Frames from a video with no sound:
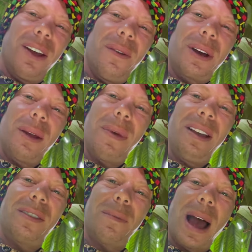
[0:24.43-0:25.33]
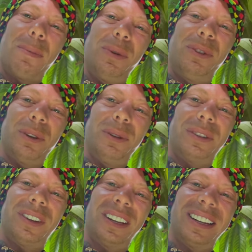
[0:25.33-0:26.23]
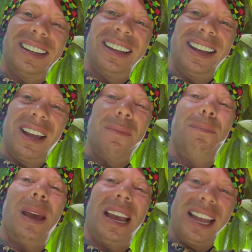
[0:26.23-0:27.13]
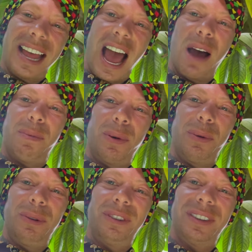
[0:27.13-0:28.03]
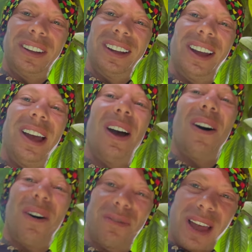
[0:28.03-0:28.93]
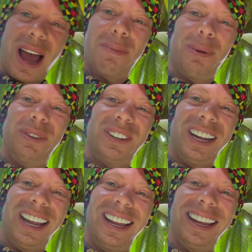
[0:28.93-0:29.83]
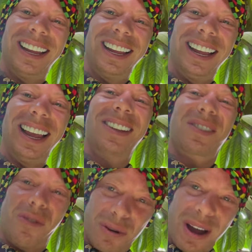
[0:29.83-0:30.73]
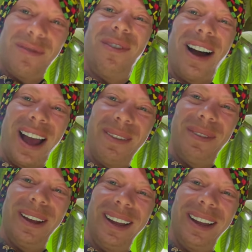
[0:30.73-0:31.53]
We're gonna make some apple juice, picking apples off the apple tree is Cook and Vibe.